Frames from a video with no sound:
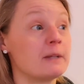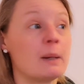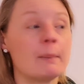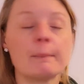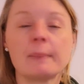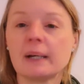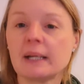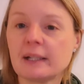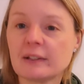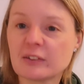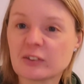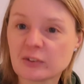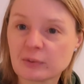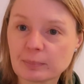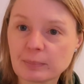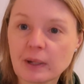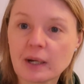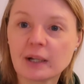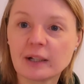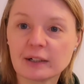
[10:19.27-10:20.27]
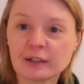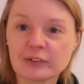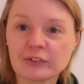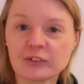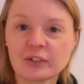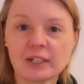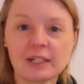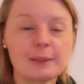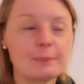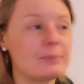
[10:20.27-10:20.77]
but he smiles
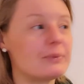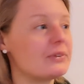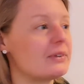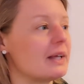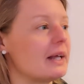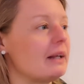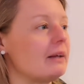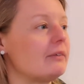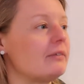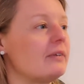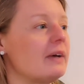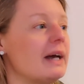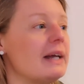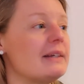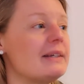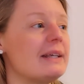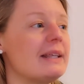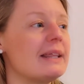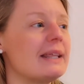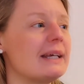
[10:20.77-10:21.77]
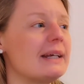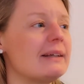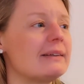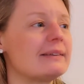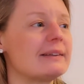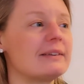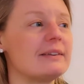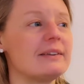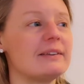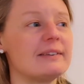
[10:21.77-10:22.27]
to himself, and he thinks
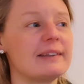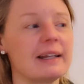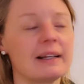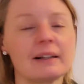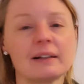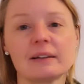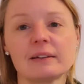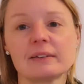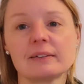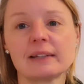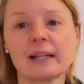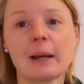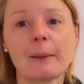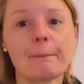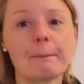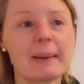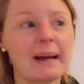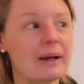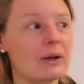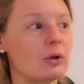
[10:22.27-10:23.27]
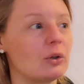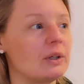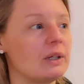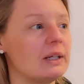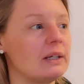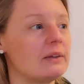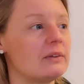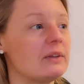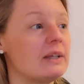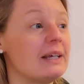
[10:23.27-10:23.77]
as he settles down back on
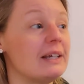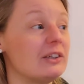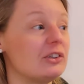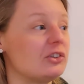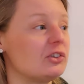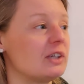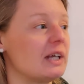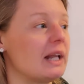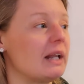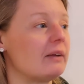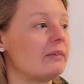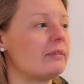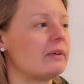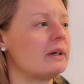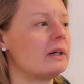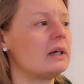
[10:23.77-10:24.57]
his shelf,